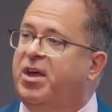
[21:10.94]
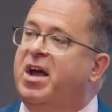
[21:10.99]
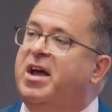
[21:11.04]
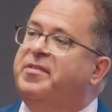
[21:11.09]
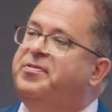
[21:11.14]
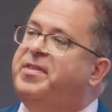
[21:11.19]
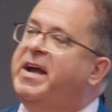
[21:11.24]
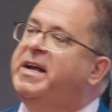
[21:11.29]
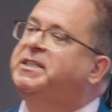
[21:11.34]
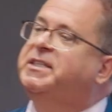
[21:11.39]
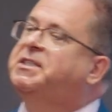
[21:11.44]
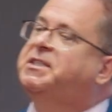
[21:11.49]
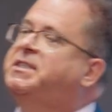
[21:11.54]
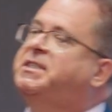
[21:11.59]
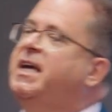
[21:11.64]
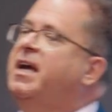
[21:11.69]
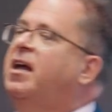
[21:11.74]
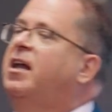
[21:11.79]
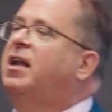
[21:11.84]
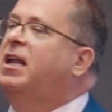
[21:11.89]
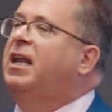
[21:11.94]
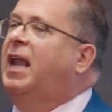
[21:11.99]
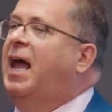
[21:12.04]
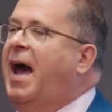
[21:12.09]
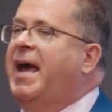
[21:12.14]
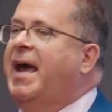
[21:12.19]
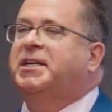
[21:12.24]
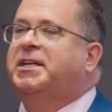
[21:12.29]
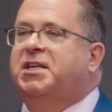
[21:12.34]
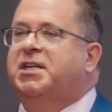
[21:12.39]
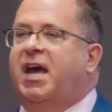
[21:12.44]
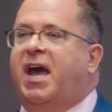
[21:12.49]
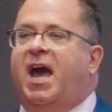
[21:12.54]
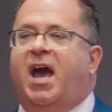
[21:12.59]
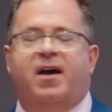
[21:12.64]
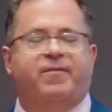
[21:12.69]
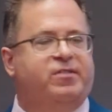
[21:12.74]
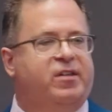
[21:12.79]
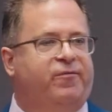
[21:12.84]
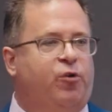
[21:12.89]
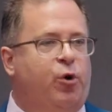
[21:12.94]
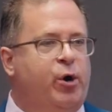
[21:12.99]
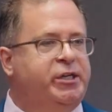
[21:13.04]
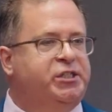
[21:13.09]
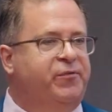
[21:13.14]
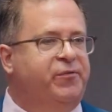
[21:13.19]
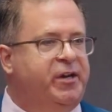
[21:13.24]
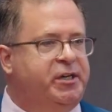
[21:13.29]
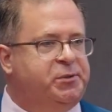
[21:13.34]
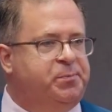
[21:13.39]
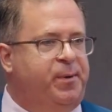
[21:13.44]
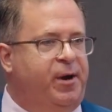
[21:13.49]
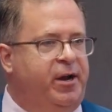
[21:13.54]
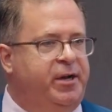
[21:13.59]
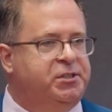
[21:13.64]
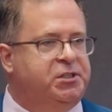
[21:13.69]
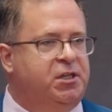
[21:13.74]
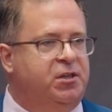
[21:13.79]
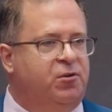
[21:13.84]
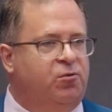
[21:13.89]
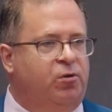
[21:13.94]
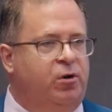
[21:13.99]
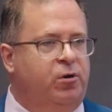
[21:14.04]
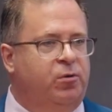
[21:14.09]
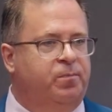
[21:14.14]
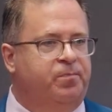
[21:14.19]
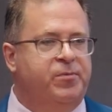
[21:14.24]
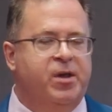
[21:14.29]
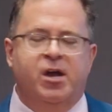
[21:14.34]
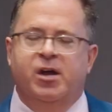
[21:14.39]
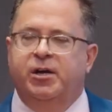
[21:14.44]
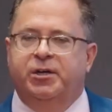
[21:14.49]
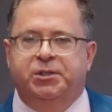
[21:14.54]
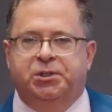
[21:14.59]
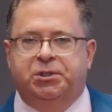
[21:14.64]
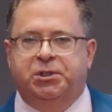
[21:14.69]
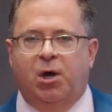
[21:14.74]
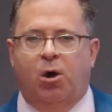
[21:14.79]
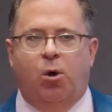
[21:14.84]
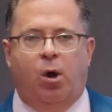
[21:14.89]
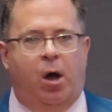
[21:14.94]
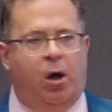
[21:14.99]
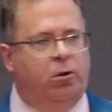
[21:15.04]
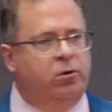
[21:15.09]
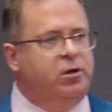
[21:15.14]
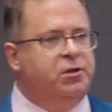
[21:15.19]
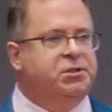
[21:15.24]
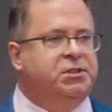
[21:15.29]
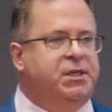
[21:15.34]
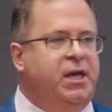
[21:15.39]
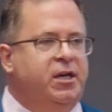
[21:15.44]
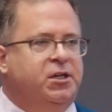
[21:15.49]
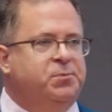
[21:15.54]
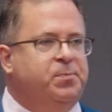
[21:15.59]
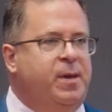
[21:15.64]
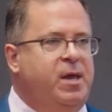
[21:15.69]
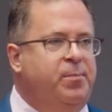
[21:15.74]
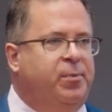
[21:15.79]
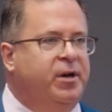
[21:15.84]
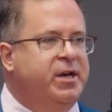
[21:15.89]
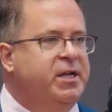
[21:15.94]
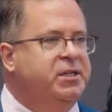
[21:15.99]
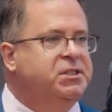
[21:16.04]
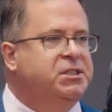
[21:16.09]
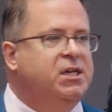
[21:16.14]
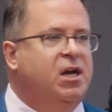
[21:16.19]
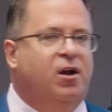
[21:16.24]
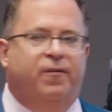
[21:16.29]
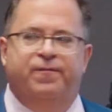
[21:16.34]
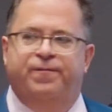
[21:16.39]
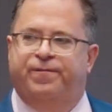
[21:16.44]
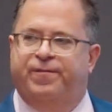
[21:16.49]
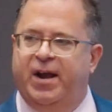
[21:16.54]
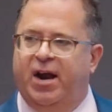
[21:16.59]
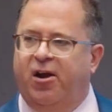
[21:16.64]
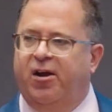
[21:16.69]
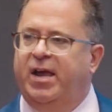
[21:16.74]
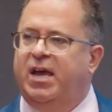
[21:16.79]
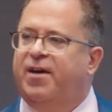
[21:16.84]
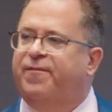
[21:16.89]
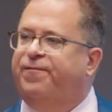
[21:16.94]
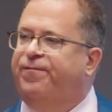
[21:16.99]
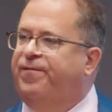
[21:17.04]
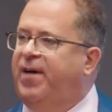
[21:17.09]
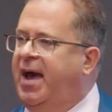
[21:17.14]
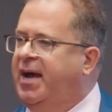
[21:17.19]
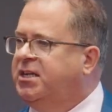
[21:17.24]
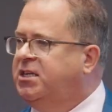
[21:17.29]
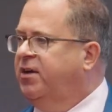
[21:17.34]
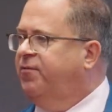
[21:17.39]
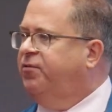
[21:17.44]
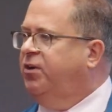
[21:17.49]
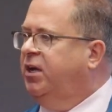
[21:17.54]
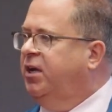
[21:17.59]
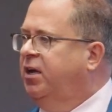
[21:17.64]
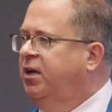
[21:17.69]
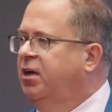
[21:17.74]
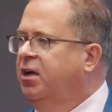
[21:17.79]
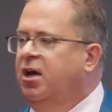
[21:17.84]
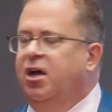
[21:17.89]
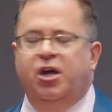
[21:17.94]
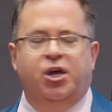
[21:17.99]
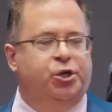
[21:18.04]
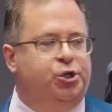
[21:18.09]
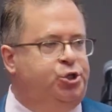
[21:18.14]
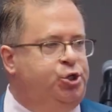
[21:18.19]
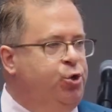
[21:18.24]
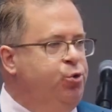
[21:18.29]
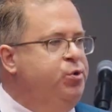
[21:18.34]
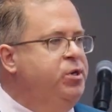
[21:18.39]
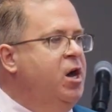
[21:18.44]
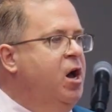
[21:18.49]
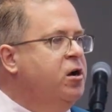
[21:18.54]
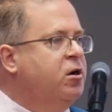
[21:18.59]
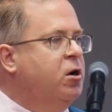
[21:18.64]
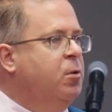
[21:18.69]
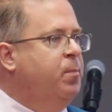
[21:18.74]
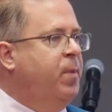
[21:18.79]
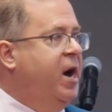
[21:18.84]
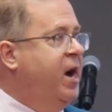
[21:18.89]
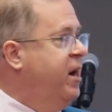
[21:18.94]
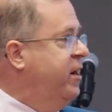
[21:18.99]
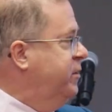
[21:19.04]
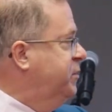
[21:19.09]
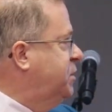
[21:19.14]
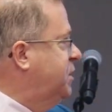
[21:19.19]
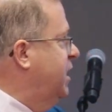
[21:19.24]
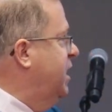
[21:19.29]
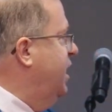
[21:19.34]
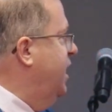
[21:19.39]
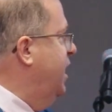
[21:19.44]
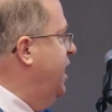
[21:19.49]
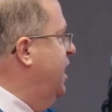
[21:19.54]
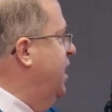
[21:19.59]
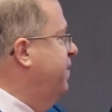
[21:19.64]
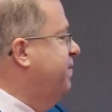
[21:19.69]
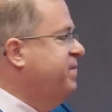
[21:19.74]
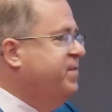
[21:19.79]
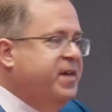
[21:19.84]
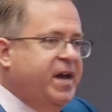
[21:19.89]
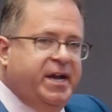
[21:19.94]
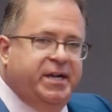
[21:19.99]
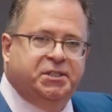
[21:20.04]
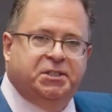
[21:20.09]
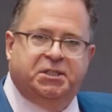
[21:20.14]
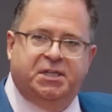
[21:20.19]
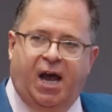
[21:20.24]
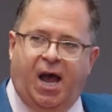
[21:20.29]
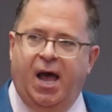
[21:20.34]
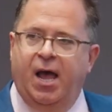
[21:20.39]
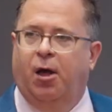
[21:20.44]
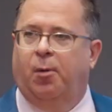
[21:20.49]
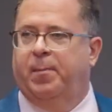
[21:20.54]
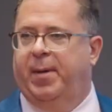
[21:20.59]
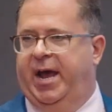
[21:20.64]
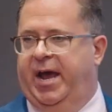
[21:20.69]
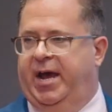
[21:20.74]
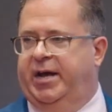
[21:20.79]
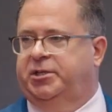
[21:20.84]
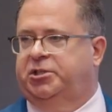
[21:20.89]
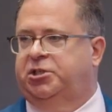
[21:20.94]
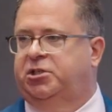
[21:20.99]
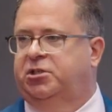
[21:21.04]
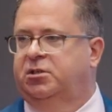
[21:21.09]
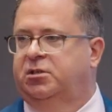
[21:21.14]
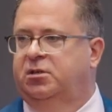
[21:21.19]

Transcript: They still like to have the voice of experience in the room. So older salespeople can sell very effectively to younger buyers if they style match.